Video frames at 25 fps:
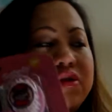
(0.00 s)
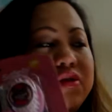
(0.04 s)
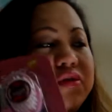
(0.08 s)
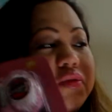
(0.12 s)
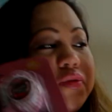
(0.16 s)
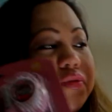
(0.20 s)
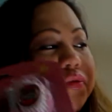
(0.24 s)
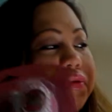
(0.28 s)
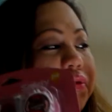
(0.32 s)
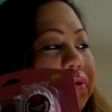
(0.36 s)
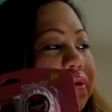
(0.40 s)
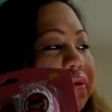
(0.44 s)

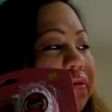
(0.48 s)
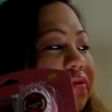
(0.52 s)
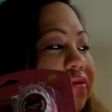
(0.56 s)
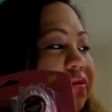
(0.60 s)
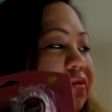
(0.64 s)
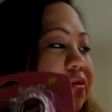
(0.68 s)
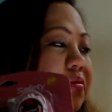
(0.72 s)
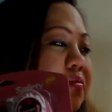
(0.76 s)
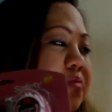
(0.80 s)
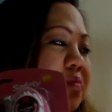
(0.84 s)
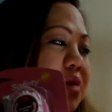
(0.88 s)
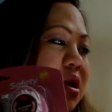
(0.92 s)
useful
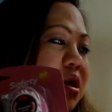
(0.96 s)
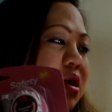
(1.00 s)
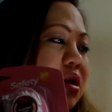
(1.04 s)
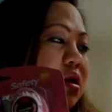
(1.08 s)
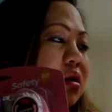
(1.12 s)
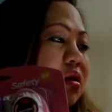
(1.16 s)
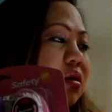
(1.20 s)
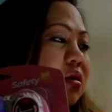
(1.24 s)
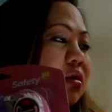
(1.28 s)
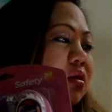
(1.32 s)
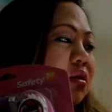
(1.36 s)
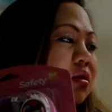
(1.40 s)
for me.
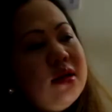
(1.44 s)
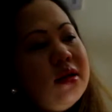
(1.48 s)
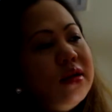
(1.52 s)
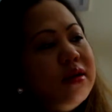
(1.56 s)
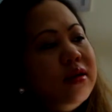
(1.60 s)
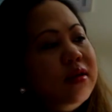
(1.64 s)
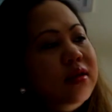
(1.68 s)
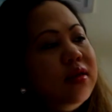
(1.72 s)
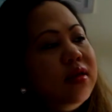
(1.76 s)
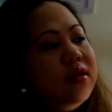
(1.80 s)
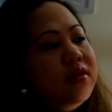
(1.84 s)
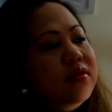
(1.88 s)

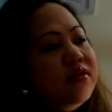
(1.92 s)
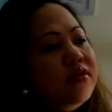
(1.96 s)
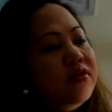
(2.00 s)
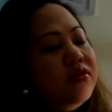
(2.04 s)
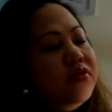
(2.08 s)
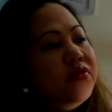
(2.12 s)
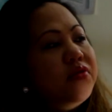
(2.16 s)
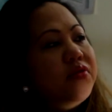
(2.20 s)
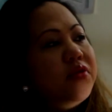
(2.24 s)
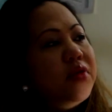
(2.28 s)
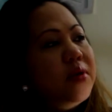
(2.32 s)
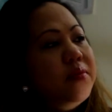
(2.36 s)
This is
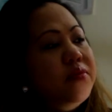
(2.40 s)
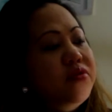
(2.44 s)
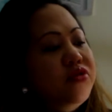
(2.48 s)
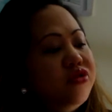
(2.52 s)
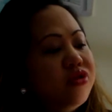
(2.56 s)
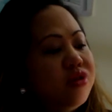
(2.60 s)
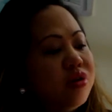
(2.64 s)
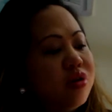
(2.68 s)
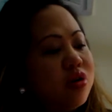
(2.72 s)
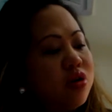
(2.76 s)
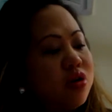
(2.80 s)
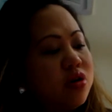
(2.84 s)
from
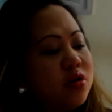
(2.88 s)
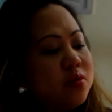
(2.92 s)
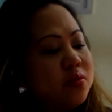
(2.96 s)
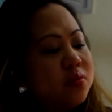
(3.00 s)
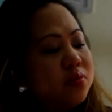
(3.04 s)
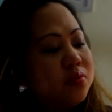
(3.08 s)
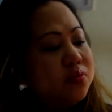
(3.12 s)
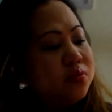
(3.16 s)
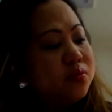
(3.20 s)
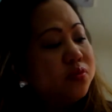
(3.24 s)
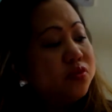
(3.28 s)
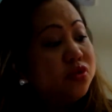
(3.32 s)

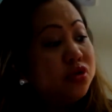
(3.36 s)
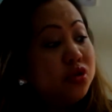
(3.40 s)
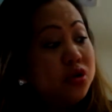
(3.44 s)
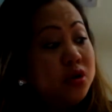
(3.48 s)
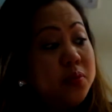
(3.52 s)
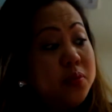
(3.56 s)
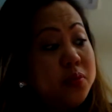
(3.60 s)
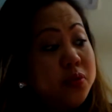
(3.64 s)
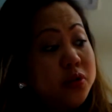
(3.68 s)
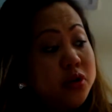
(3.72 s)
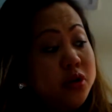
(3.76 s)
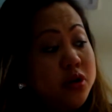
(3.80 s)

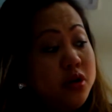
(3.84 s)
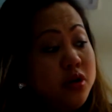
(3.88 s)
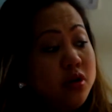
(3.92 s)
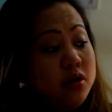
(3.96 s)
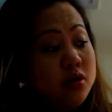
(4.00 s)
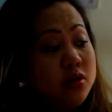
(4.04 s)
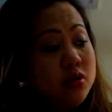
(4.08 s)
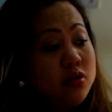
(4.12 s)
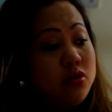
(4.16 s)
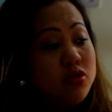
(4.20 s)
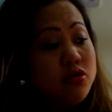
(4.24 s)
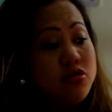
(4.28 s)
Gerber
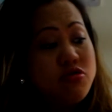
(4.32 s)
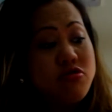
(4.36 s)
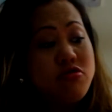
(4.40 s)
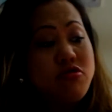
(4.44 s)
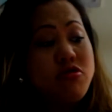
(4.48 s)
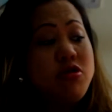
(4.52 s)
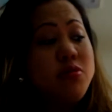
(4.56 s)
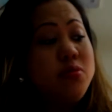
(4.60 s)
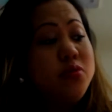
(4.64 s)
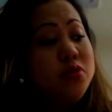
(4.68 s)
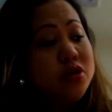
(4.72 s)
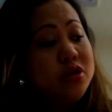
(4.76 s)
or
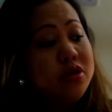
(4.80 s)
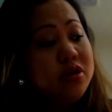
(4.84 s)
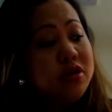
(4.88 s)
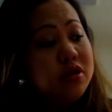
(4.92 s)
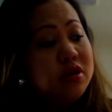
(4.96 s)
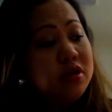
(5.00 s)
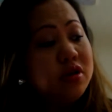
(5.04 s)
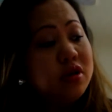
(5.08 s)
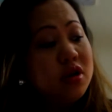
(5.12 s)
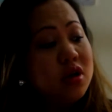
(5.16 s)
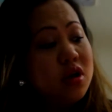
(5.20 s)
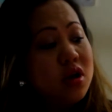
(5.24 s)
Gerber.
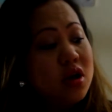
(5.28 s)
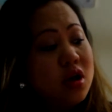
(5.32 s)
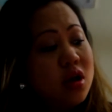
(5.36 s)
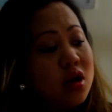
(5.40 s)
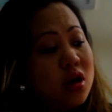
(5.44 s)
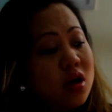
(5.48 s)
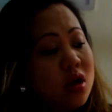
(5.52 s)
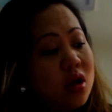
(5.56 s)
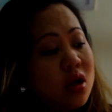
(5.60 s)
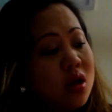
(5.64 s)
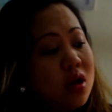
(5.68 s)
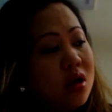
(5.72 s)

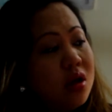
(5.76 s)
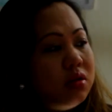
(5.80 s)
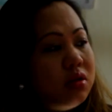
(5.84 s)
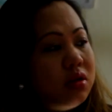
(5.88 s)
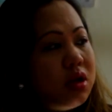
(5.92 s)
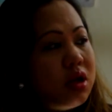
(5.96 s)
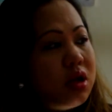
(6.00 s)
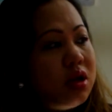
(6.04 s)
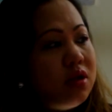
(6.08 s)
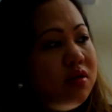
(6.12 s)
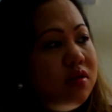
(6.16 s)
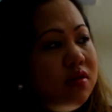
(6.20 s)

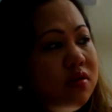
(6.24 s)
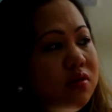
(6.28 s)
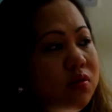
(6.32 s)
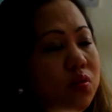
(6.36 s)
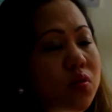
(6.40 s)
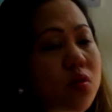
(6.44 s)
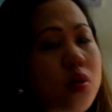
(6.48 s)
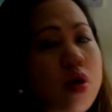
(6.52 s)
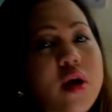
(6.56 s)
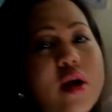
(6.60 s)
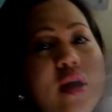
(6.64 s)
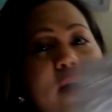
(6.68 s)
This
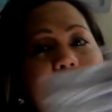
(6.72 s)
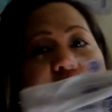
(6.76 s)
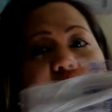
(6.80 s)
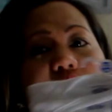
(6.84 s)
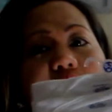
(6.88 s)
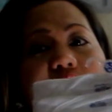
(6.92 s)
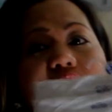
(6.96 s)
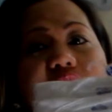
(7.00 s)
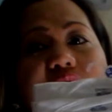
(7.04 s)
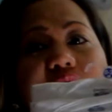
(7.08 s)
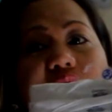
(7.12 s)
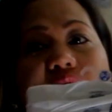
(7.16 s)
one
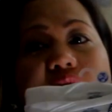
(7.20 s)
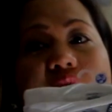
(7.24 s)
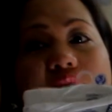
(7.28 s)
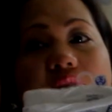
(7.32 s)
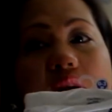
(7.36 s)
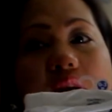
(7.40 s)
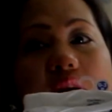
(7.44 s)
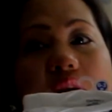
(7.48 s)
is